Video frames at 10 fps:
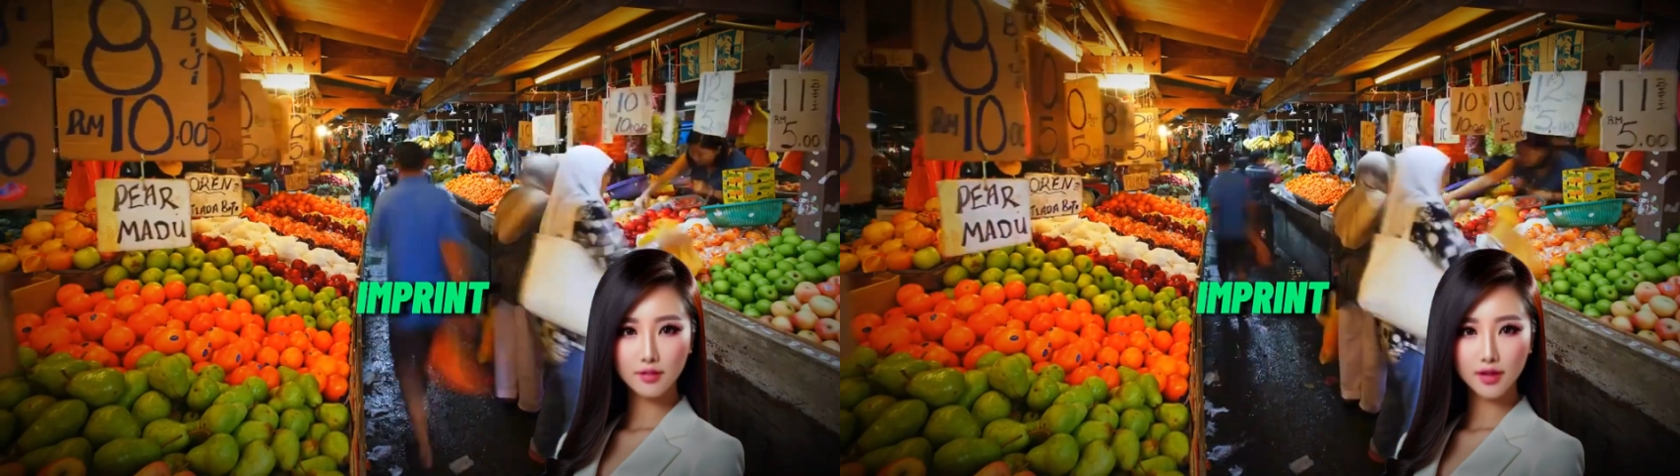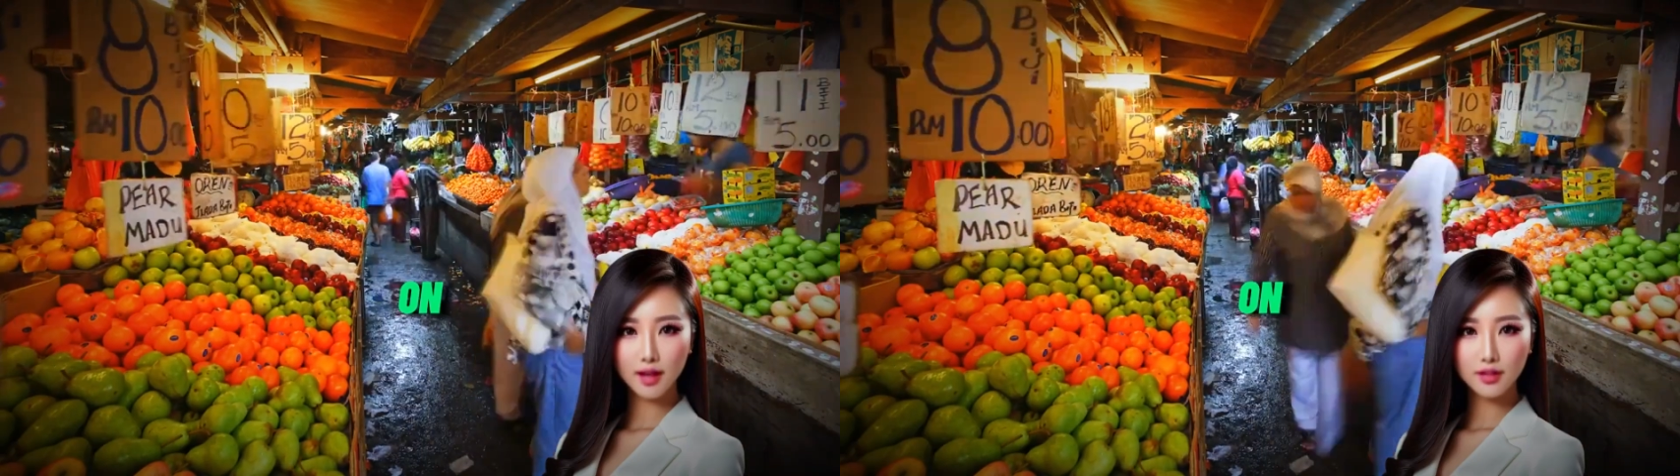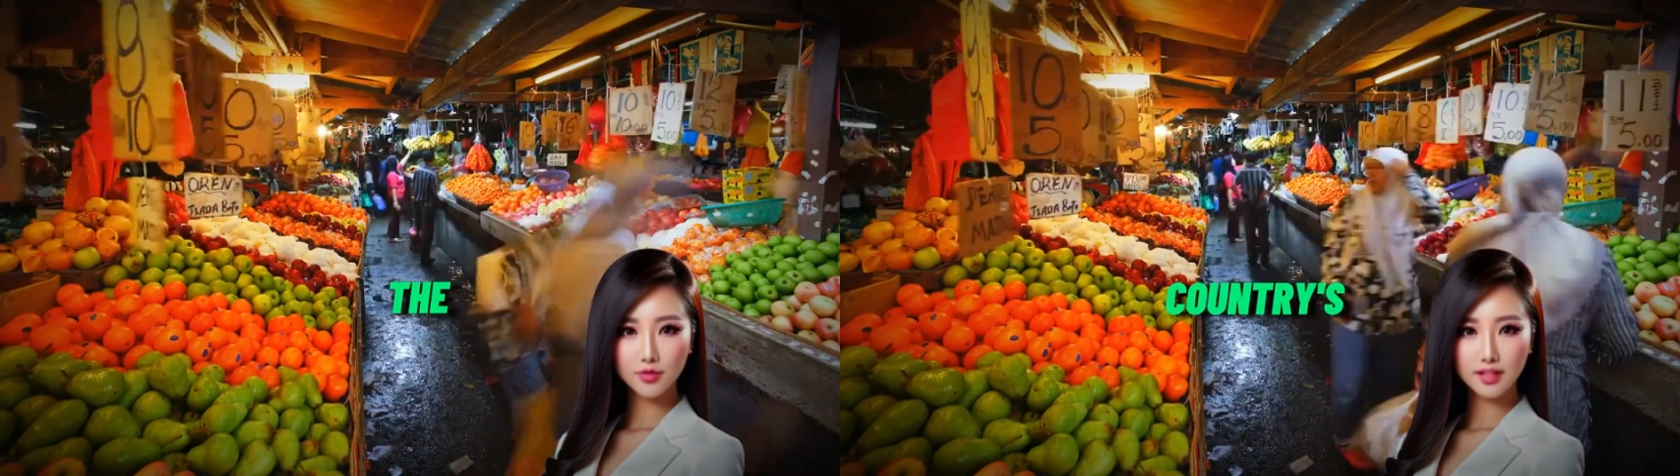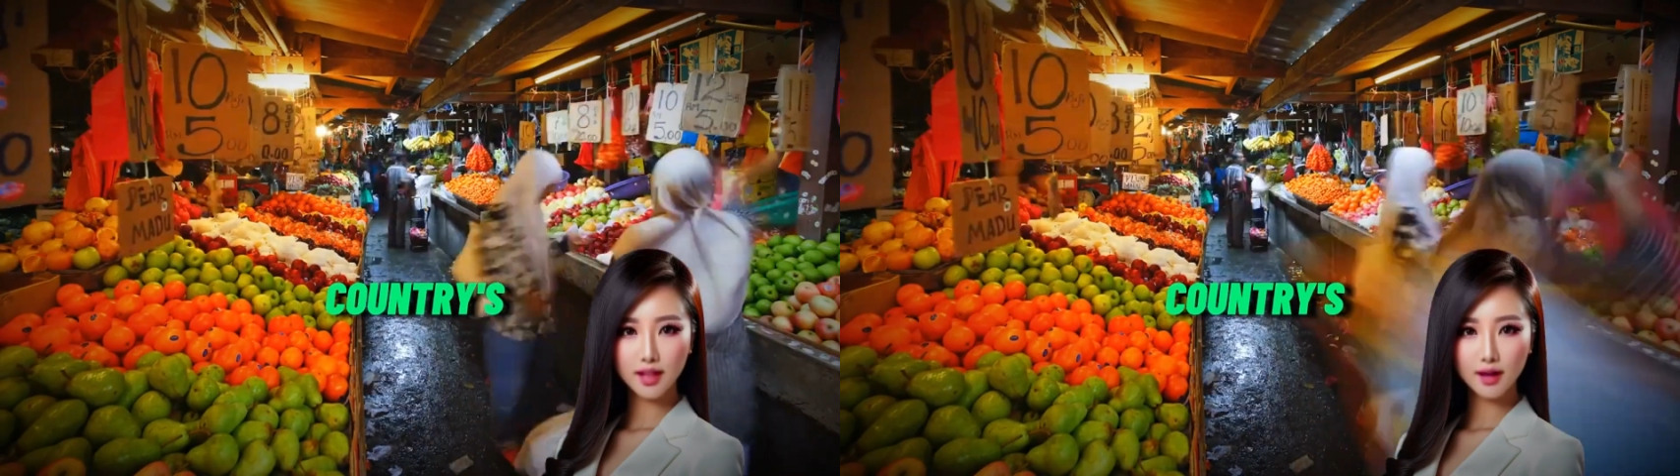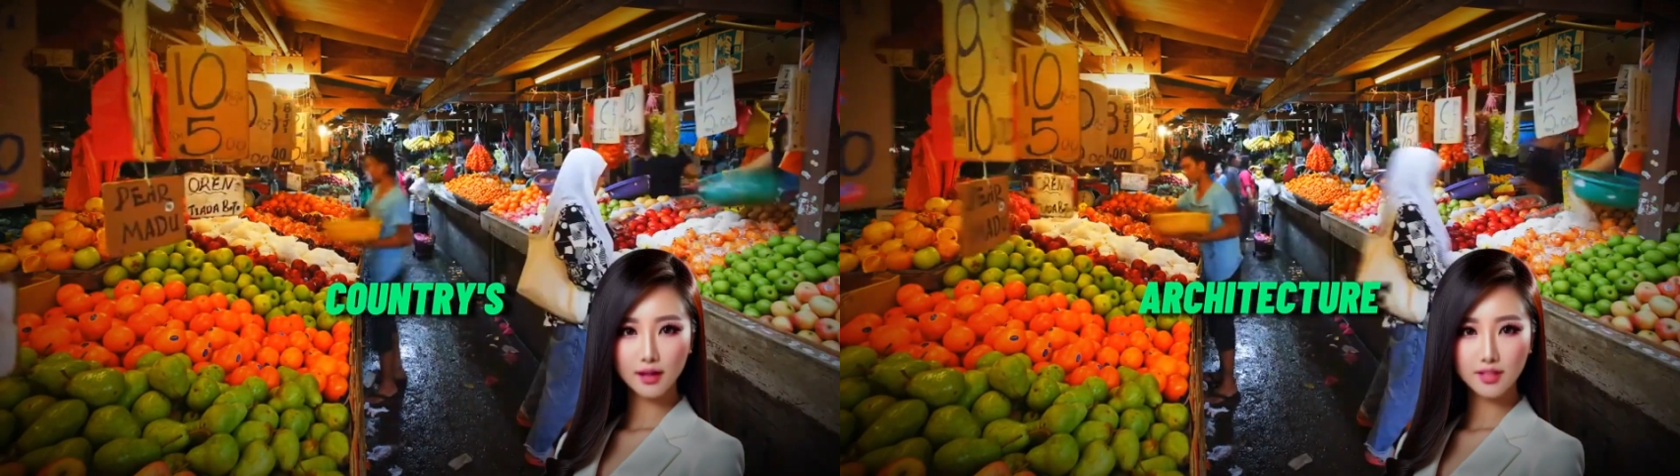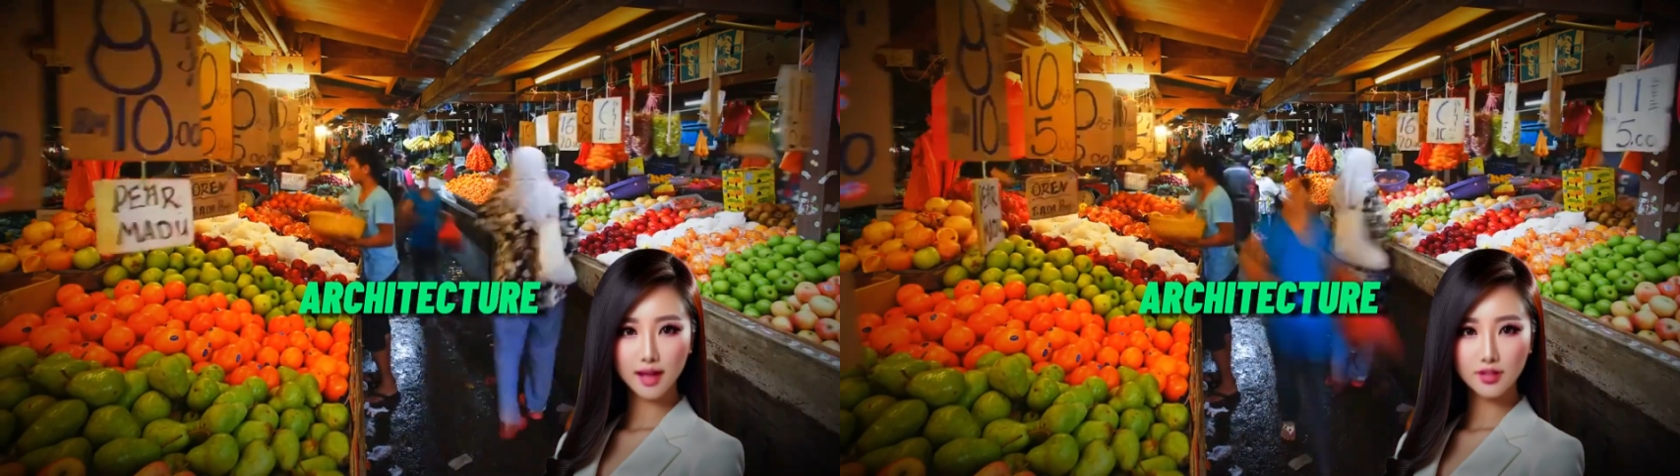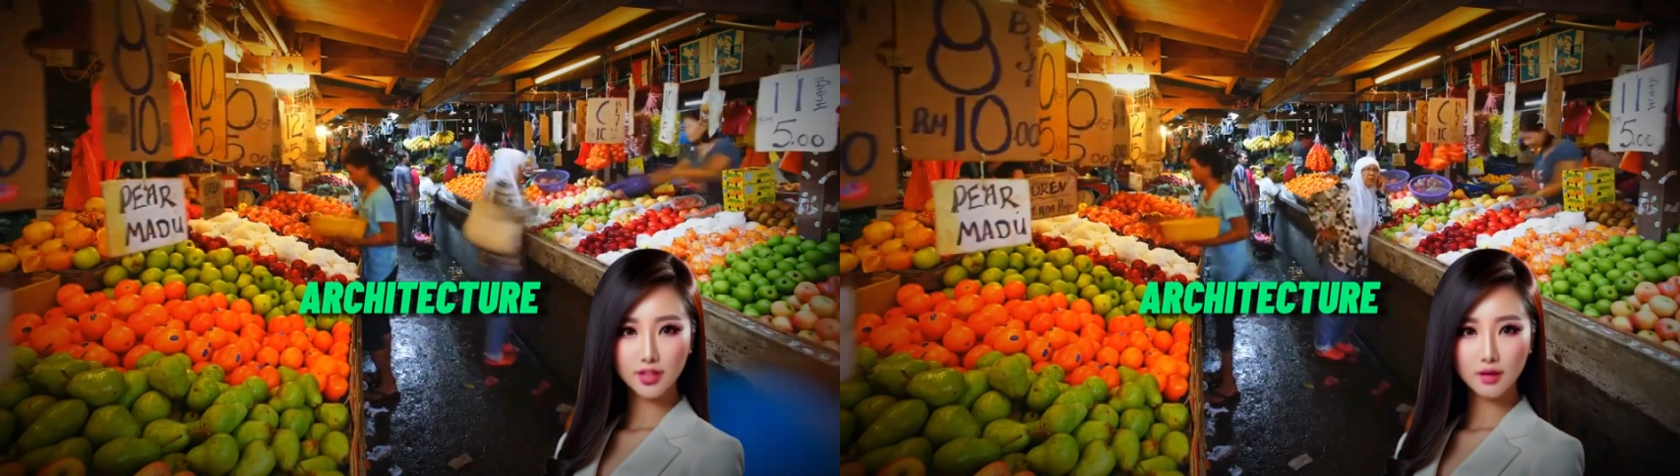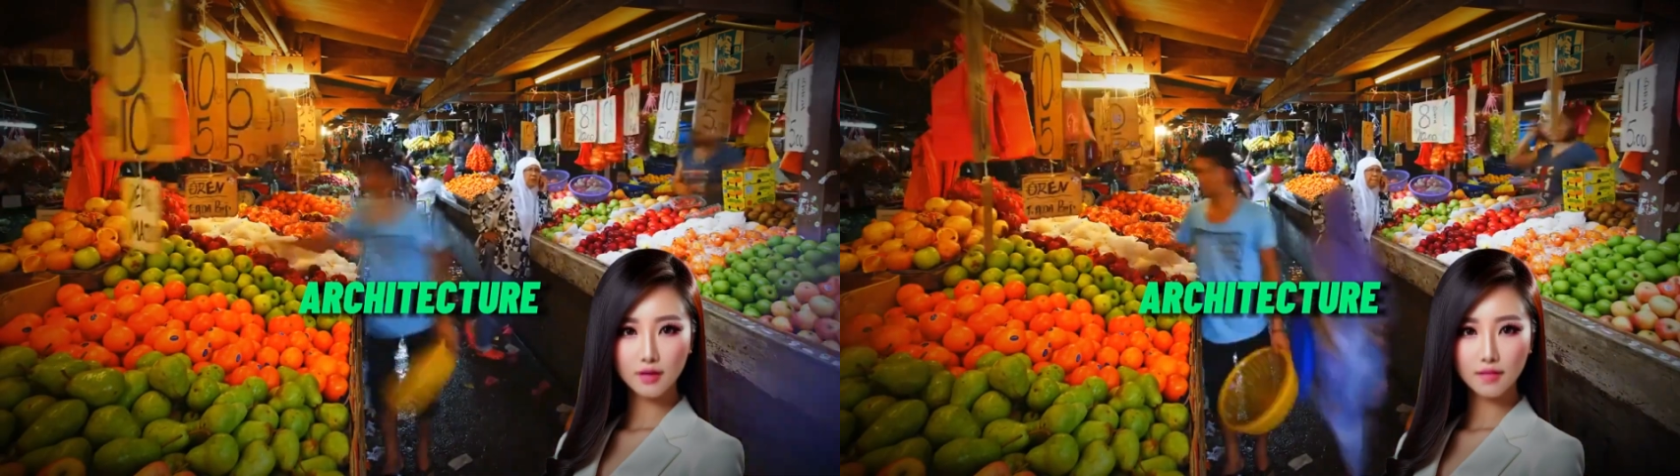on the country's
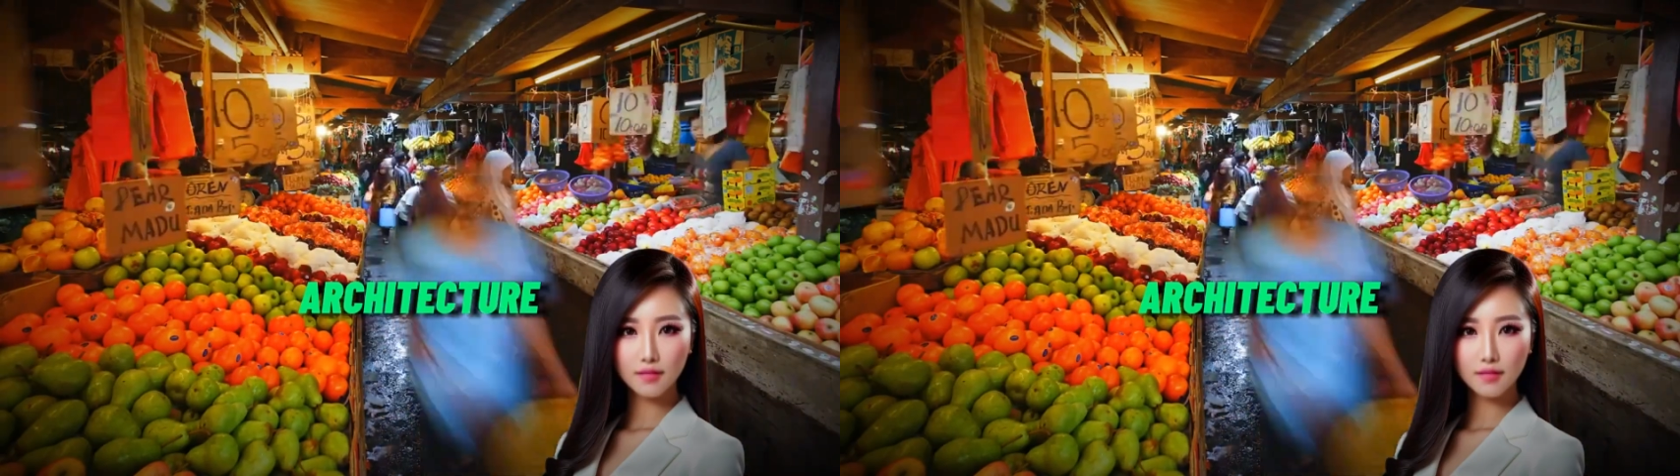architecture,